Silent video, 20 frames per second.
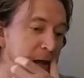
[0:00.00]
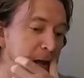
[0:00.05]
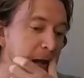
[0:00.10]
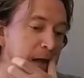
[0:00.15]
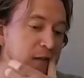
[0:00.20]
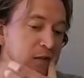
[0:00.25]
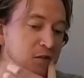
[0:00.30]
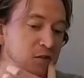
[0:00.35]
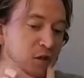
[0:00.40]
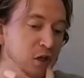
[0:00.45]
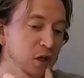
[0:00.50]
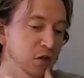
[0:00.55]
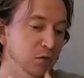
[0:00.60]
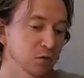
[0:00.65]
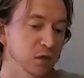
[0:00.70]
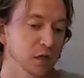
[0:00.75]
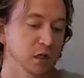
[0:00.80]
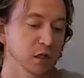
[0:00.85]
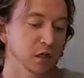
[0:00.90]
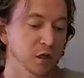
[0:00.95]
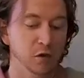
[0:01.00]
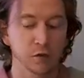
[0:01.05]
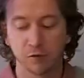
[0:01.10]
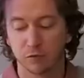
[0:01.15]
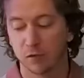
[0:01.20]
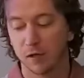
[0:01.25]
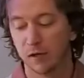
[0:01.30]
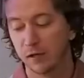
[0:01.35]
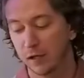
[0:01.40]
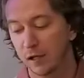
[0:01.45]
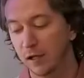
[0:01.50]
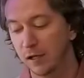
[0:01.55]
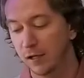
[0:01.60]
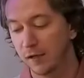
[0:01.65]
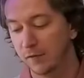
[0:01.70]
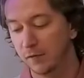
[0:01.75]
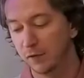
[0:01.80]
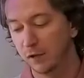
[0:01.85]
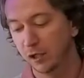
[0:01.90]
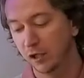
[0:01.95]
So we're going to go through
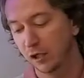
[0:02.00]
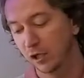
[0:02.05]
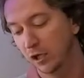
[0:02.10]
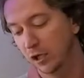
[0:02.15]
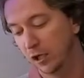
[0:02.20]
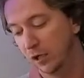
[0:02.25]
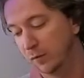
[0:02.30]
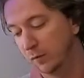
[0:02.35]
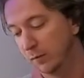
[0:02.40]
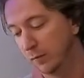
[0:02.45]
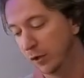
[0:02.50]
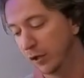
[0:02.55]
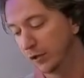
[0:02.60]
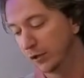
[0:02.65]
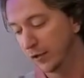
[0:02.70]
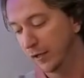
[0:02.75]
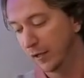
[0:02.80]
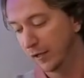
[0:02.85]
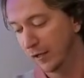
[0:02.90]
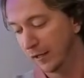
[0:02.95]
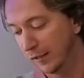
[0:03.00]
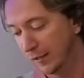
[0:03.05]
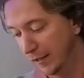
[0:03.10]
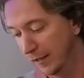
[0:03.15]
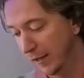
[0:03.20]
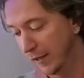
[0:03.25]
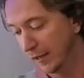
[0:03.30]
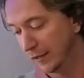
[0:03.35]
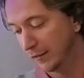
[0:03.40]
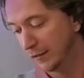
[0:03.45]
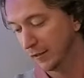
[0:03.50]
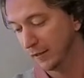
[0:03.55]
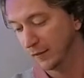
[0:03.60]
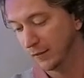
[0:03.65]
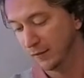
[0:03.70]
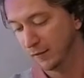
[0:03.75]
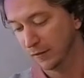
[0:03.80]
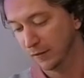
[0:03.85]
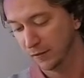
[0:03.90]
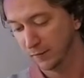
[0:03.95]
every book that I got
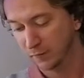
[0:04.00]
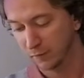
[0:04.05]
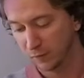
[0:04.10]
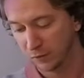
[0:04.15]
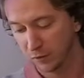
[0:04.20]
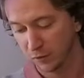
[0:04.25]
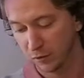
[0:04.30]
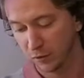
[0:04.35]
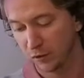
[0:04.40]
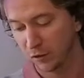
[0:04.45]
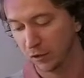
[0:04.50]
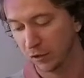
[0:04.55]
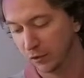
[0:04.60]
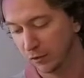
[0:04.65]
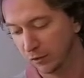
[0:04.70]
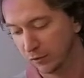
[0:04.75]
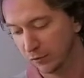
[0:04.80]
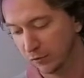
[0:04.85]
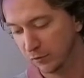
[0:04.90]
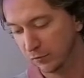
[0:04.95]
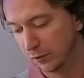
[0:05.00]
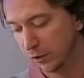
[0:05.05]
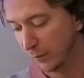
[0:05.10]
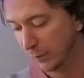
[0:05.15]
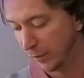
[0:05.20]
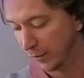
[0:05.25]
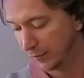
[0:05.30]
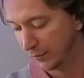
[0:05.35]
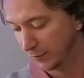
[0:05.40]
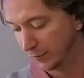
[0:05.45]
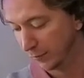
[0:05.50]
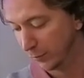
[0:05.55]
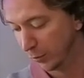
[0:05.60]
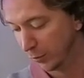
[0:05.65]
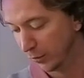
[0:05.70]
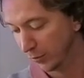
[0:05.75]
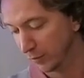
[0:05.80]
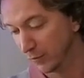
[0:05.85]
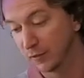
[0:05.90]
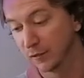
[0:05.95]
for all my
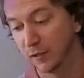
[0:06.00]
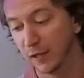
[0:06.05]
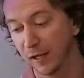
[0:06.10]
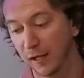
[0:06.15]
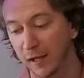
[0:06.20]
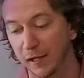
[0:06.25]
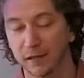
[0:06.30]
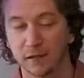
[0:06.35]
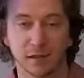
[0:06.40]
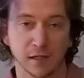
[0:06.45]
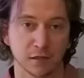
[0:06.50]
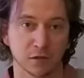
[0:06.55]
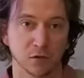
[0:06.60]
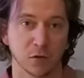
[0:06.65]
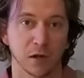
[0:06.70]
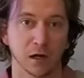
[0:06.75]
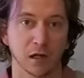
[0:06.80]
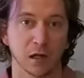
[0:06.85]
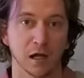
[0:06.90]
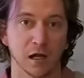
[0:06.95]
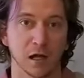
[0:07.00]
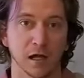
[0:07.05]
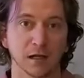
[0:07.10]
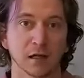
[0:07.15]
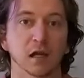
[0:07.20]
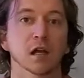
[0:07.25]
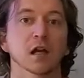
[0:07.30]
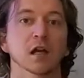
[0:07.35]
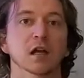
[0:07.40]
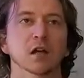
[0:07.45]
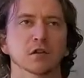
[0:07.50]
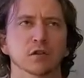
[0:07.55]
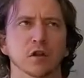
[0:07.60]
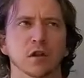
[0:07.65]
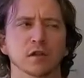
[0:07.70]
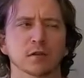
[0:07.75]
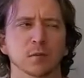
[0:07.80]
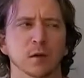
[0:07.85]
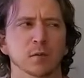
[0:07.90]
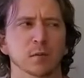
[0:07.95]
siblings. And that's quite a lot. So
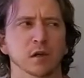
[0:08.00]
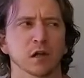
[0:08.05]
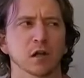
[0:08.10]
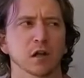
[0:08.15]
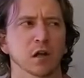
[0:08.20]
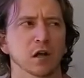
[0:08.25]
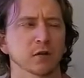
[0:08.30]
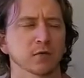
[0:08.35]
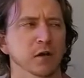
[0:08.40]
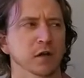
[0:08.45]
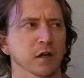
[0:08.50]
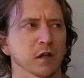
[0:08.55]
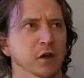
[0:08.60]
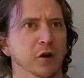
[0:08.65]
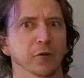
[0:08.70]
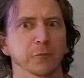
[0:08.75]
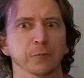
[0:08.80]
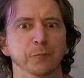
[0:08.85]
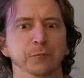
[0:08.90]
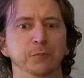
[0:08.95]
this might be a long video.